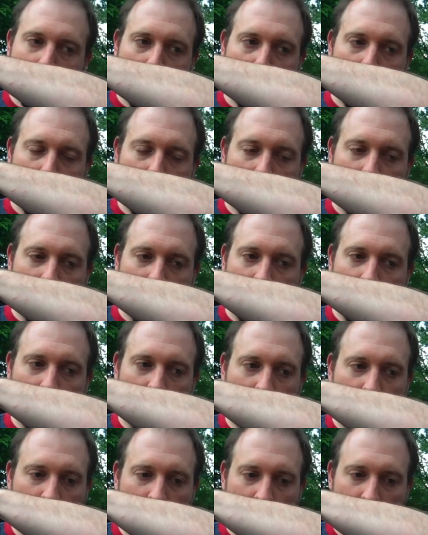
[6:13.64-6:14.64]
but the
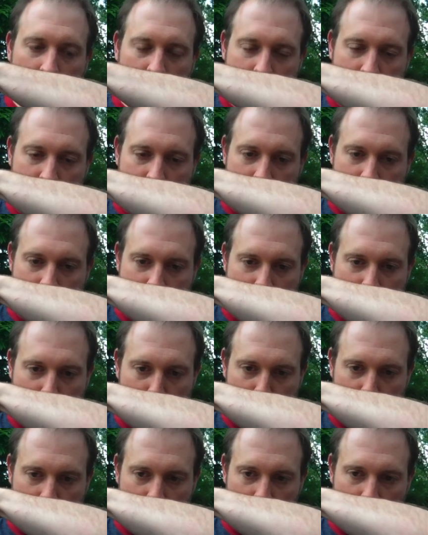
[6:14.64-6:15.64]
coconut is
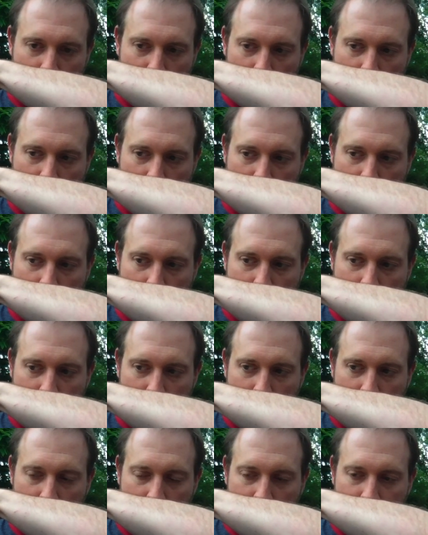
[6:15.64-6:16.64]
absolutely there. And
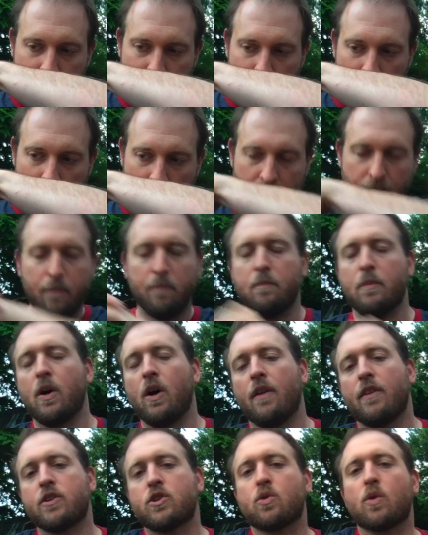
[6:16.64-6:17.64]
then
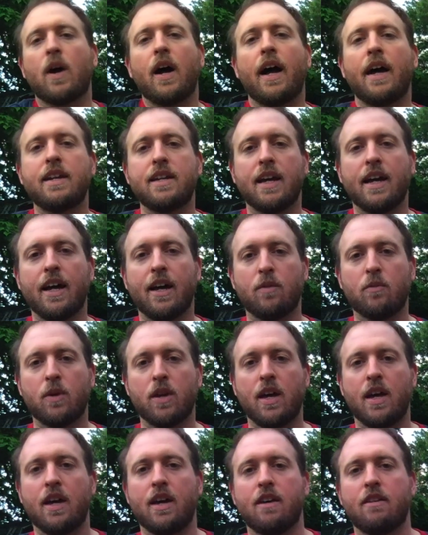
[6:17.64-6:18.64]
on the dry down, we
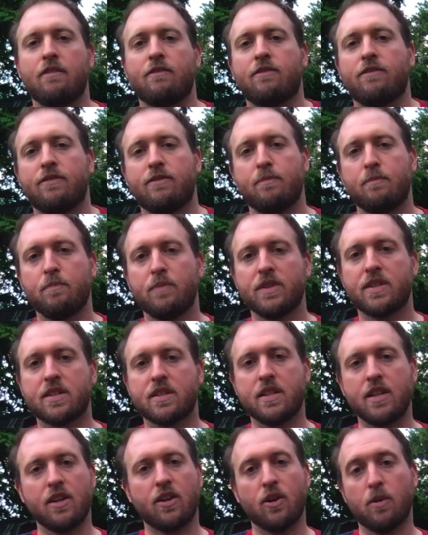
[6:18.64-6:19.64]
have
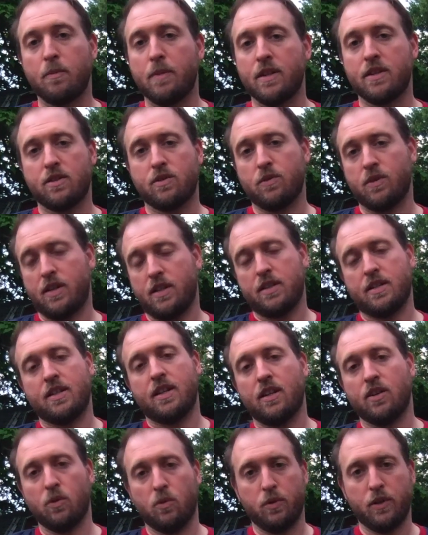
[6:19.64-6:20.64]
cedar, benzoin, and
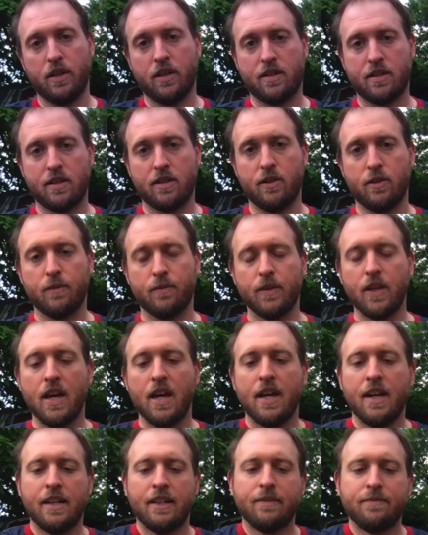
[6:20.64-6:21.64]
sandalwood. So
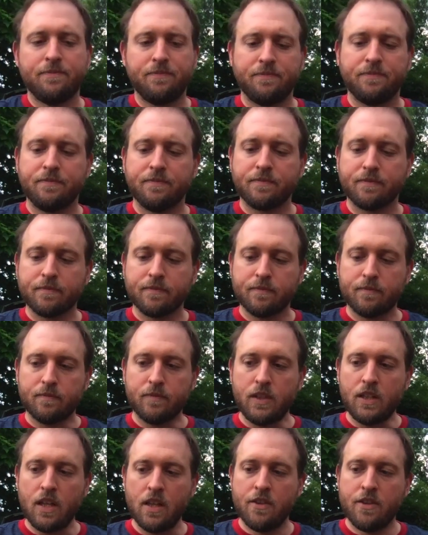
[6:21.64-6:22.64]

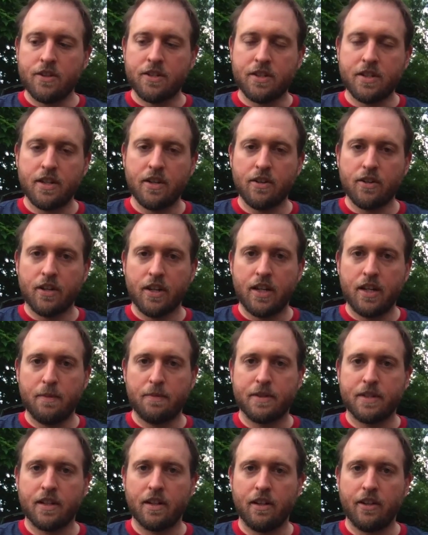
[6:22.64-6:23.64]
the cedar
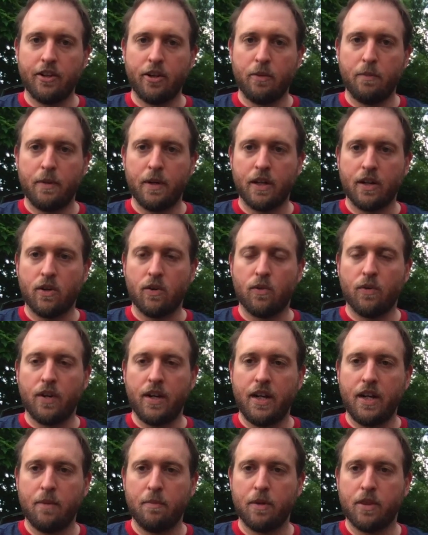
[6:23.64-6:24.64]
keeps it a little bit
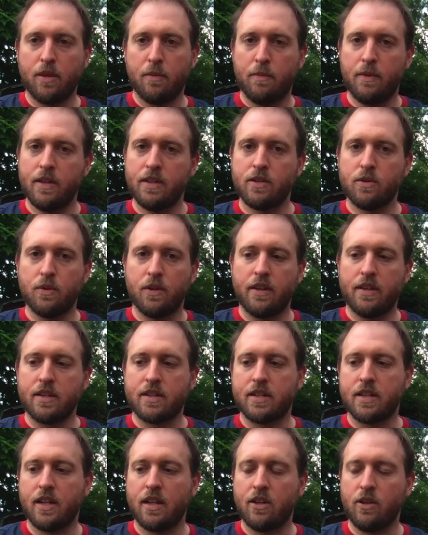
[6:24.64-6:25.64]
green, but the benzoin and the
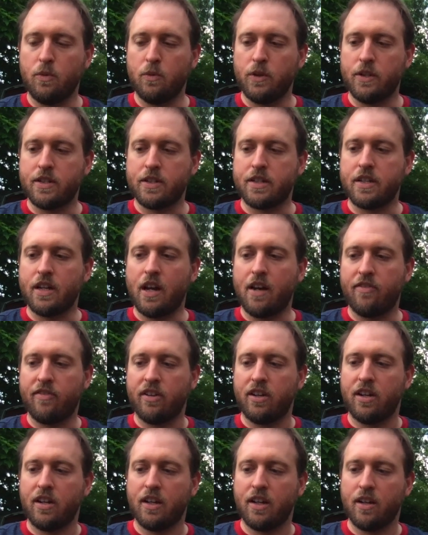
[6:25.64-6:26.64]
sandalwood
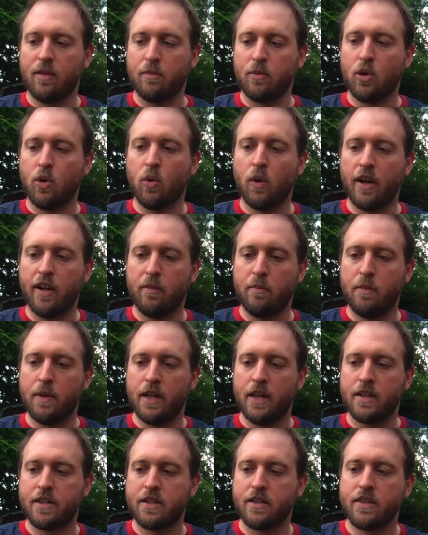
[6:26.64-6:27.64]
soften it up quite a
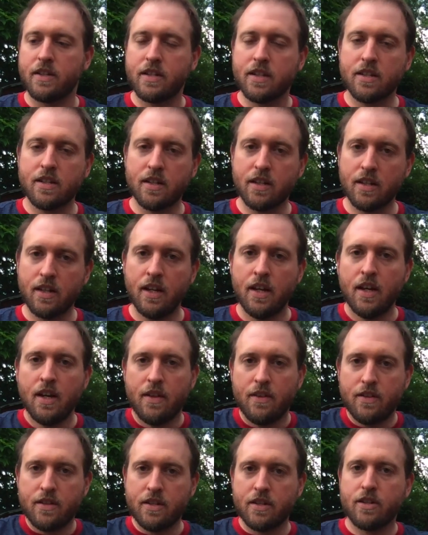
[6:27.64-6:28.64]
bit. So this is
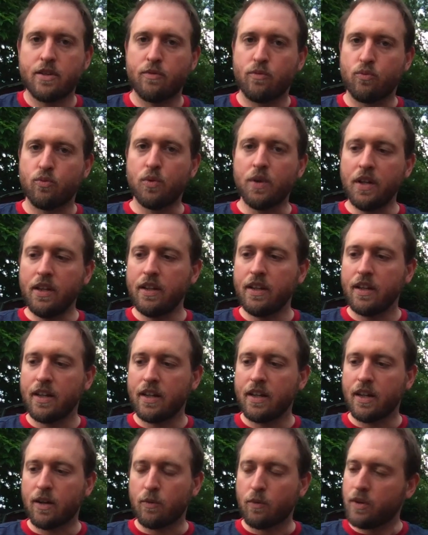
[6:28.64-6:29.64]
a
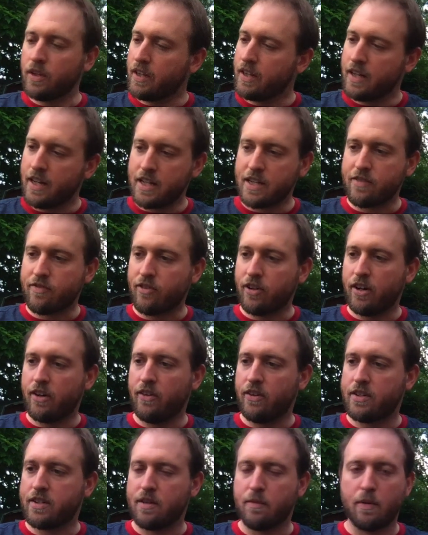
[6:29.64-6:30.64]
really nice
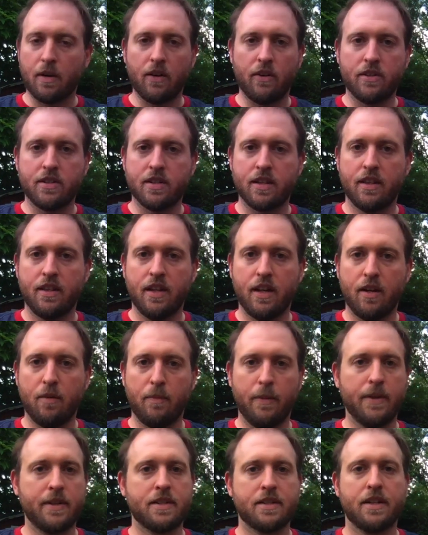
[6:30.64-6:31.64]
fragrance. I probably said that a
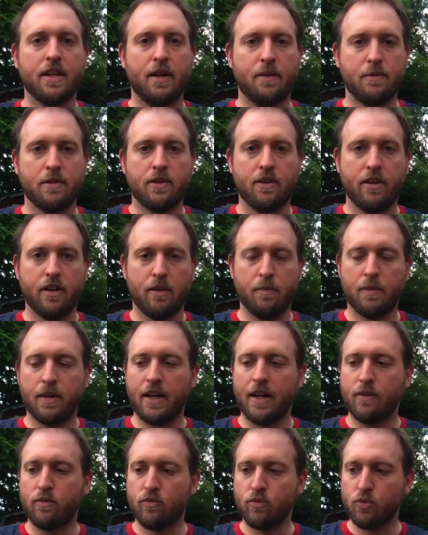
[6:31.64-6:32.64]
bunch of times already, but
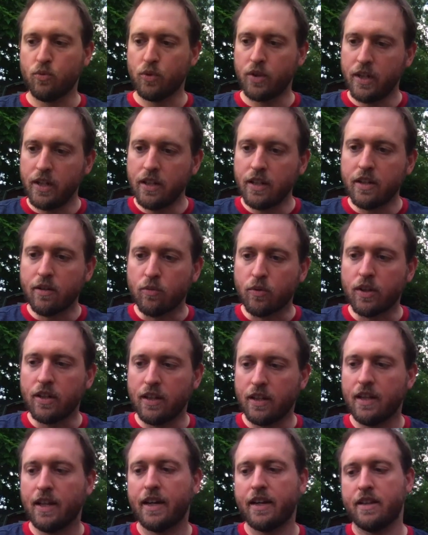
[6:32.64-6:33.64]
I really
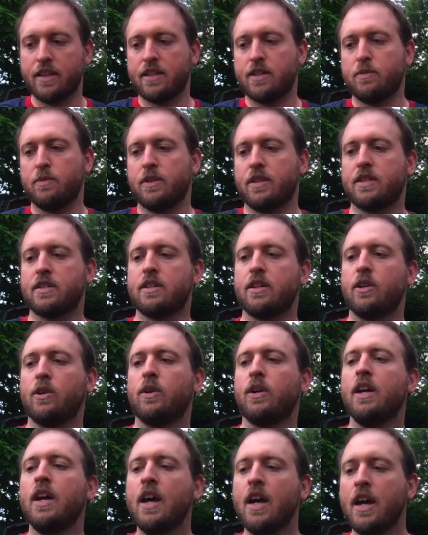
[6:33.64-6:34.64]
like this one.
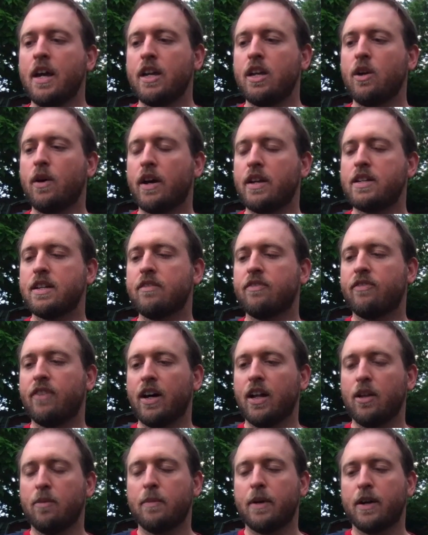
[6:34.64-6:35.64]
So I did
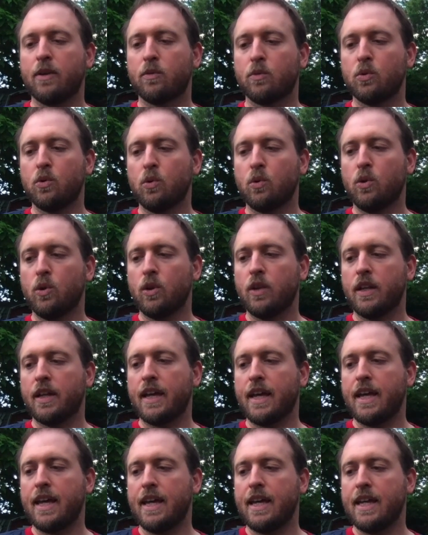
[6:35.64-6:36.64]
follow my rule
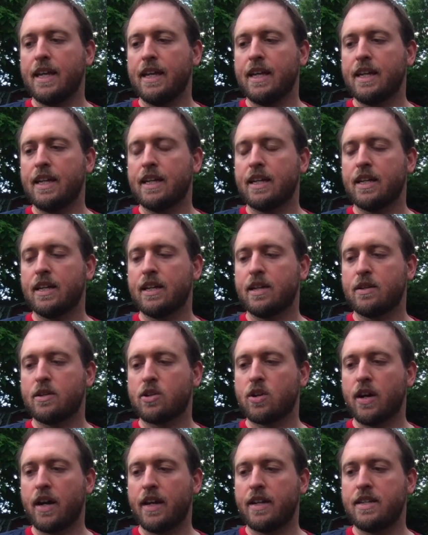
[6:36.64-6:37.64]
and
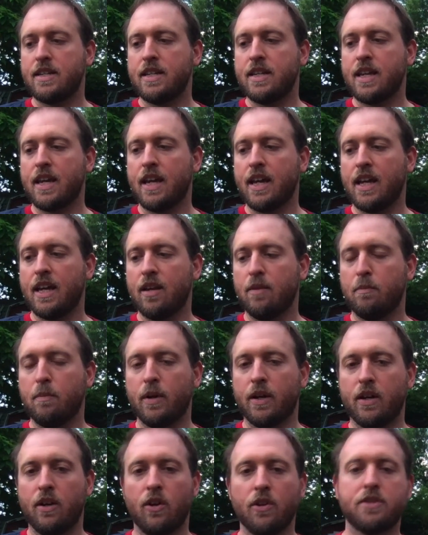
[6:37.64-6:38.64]
try a decant,
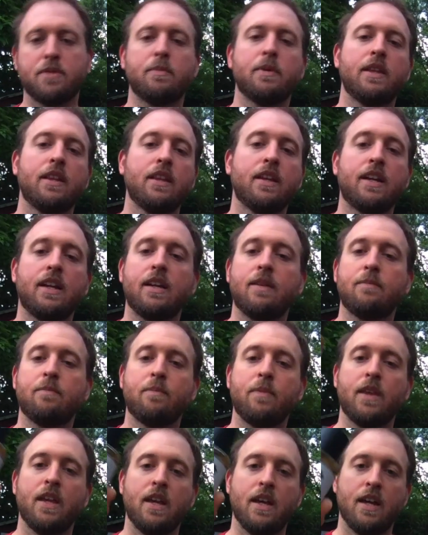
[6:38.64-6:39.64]
but ultimately
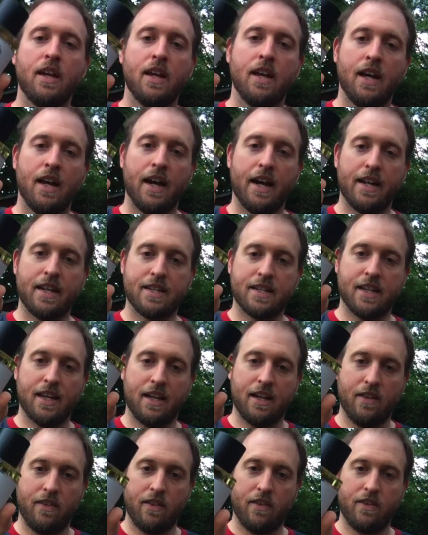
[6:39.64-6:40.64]
I
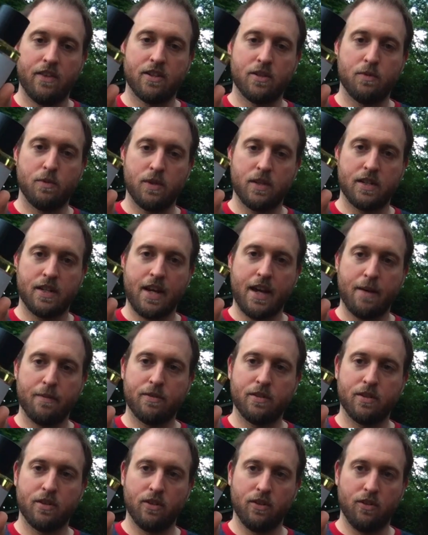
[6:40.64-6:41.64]
decided that this was
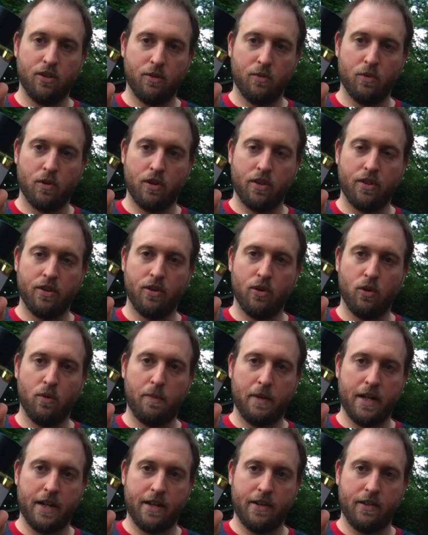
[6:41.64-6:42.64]
absolutely worth the whole
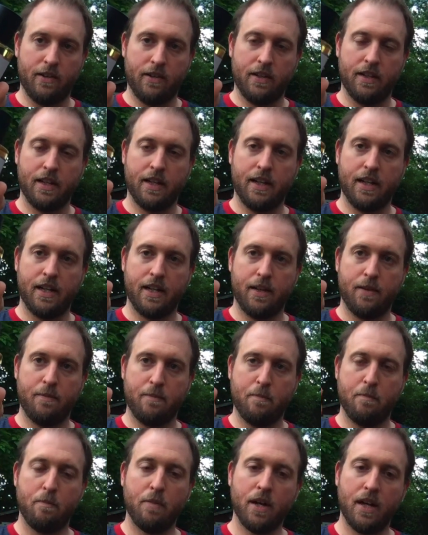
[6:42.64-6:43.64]
bottle.
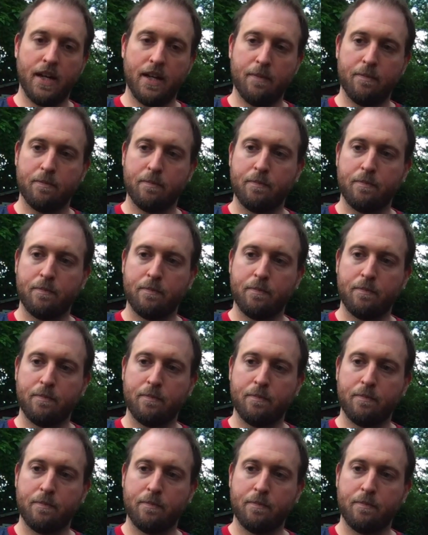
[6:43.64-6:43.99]
But